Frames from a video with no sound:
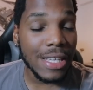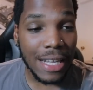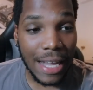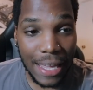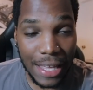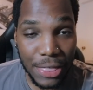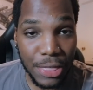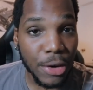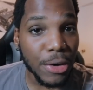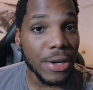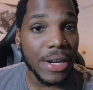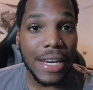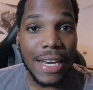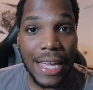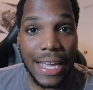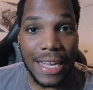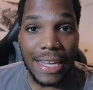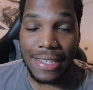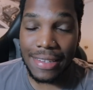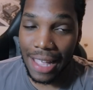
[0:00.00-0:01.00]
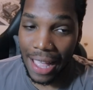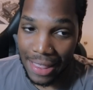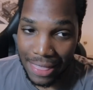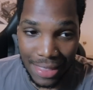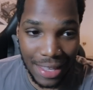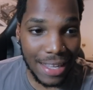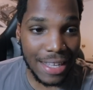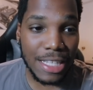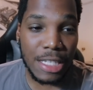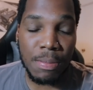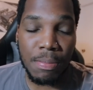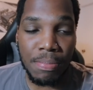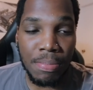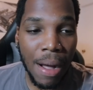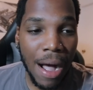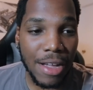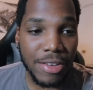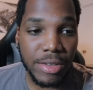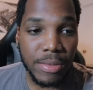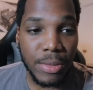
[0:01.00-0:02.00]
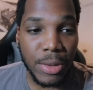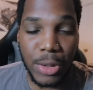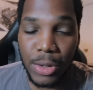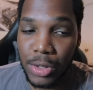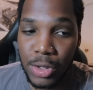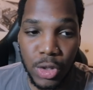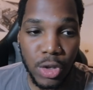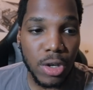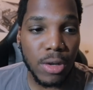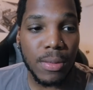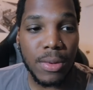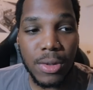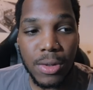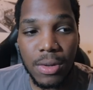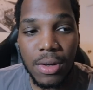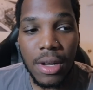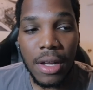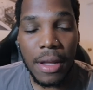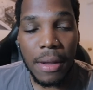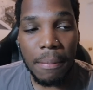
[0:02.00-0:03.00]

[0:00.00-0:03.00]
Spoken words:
in like 30 days. I think it's possible and doable.